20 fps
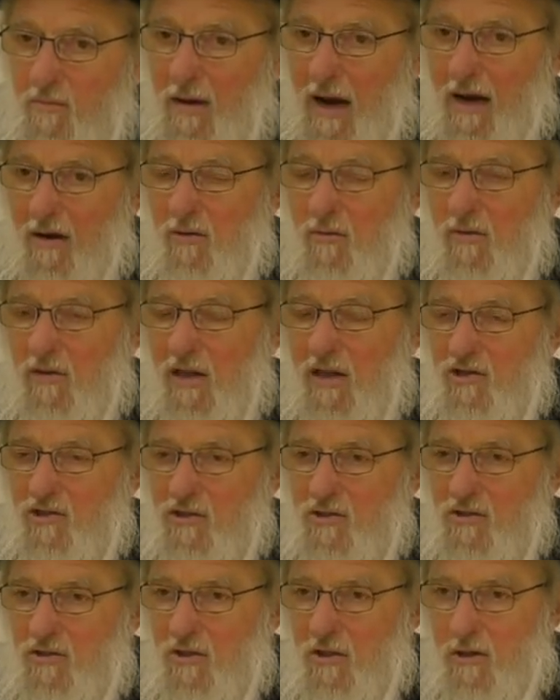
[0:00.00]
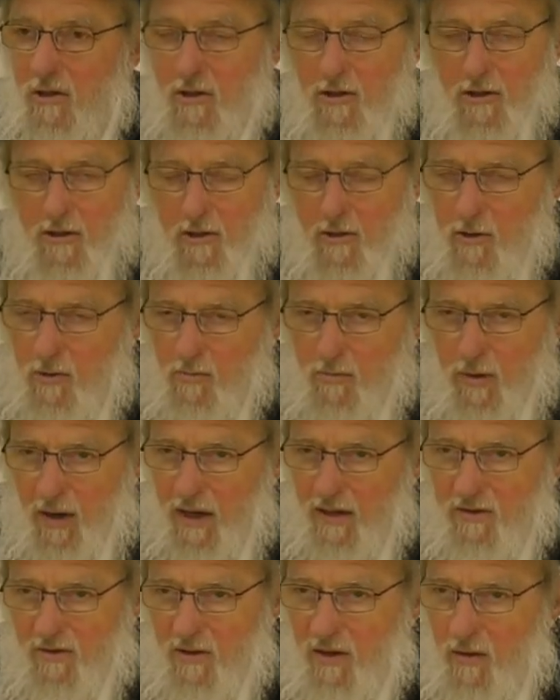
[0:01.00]
marital relations,
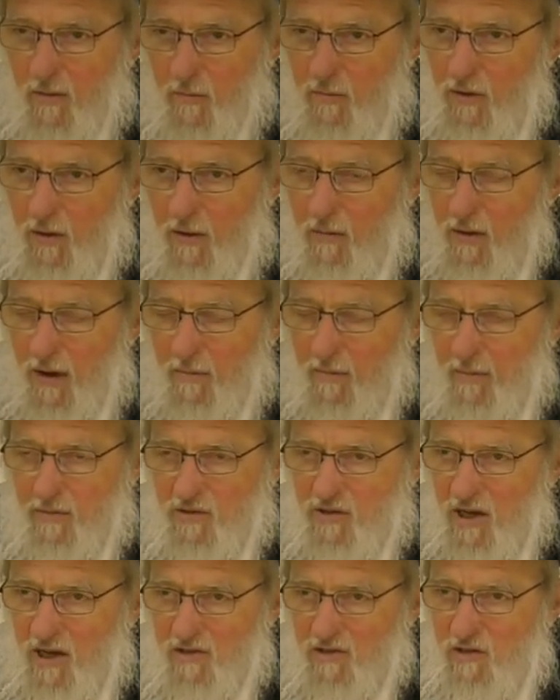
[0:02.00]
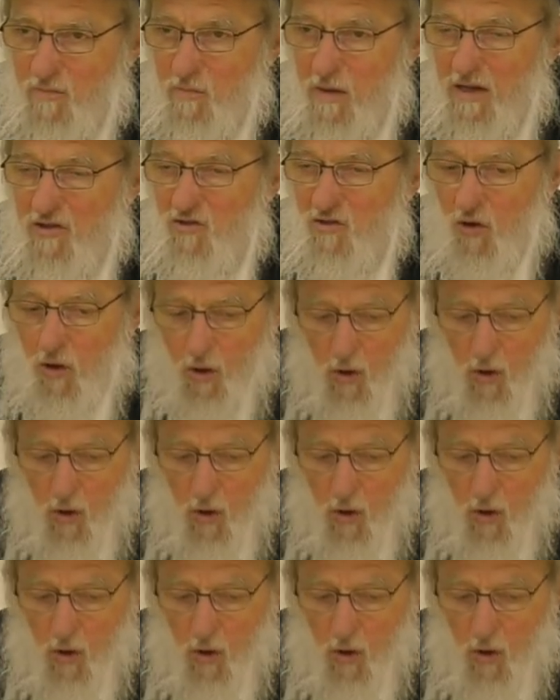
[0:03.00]
but the Rambam says it means